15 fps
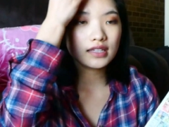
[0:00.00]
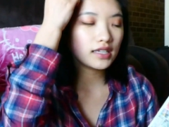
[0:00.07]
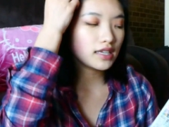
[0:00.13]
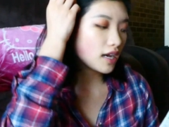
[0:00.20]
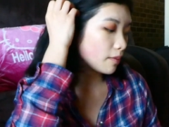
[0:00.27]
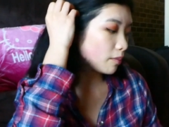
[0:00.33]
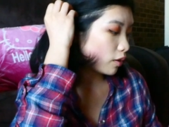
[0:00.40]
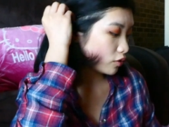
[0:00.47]
the
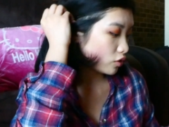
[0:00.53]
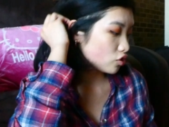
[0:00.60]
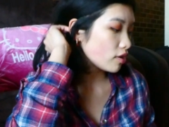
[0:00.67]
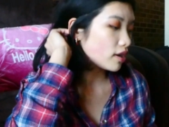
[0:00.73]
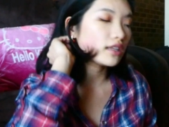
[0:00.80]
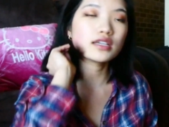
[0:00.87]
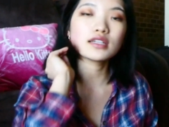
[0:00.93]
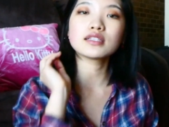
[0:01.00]

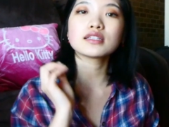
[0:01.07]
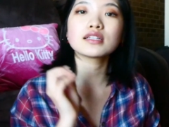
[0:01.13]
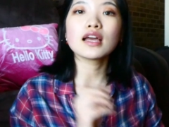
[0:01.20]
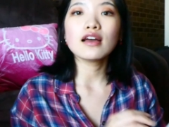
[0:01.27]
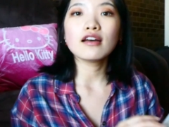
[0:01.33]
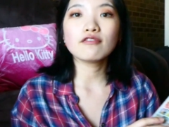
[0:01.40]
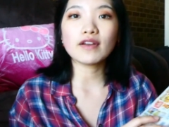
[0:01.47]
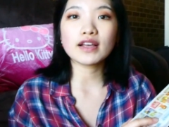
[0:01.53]
AUSTRALIS
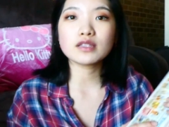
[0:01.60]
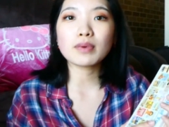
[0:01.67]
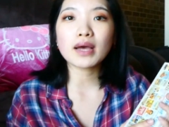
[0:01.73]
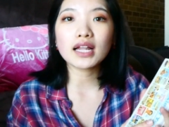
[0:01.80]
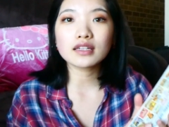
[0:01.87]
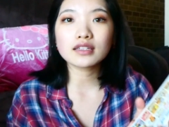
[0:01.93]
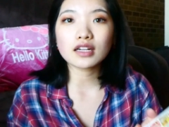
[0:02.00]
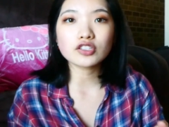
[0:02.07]
face
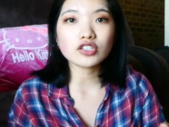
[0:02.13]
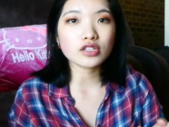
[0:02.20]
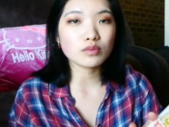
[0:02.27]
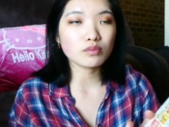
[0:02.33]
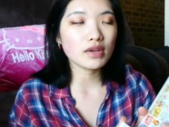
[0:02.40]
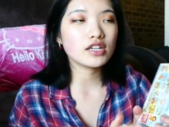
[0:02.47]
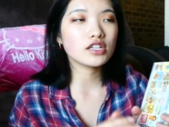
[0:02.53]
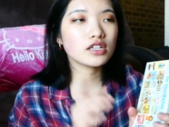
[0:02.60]
palette that I just
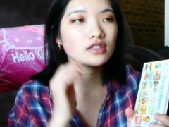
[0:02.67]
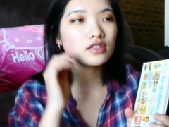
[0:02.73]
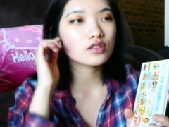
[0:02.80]
mentioned.